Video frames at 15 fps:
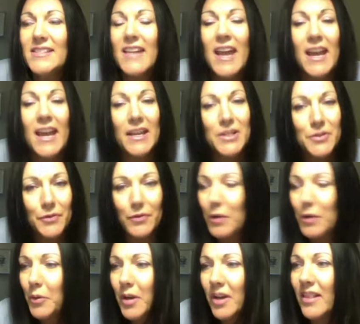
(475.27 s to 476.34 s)
and
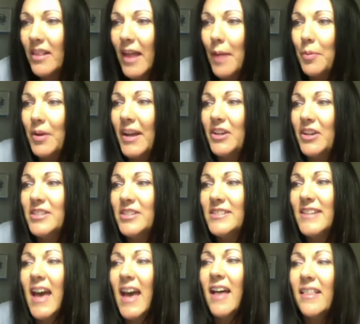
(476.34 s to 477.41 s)
frequent collaborators,
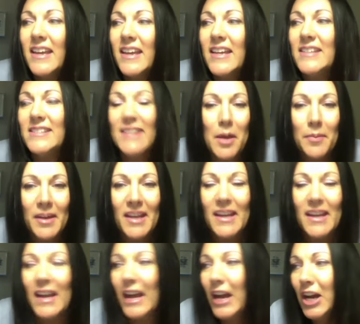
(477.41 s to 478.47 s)
Callie,
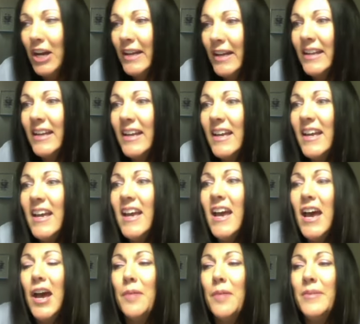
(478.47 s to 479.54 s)
Sammy, Aaron.
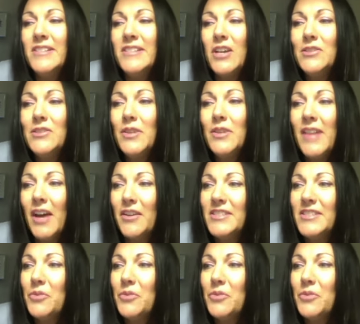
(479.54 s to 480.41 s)
Um, it's also allowed us to